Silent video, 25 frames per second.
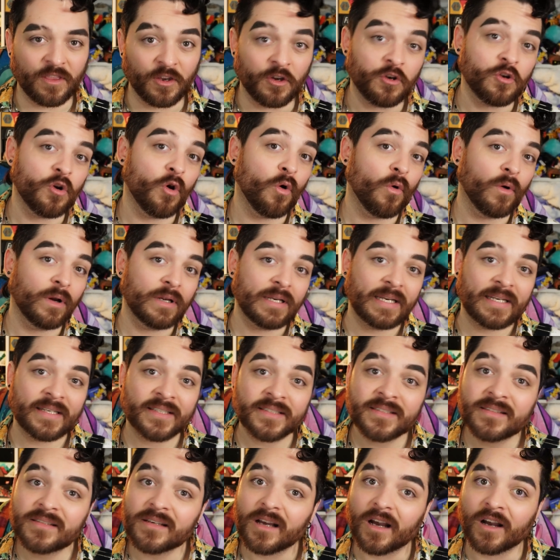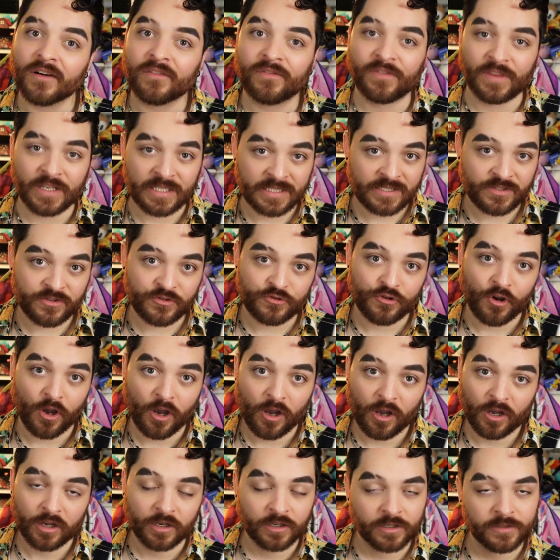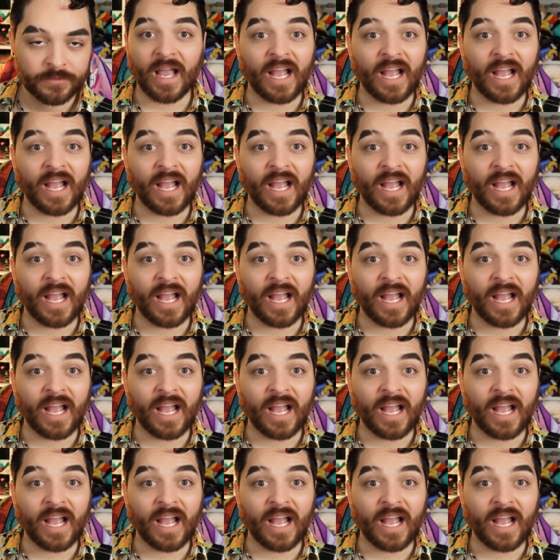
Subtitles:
the noise of the song.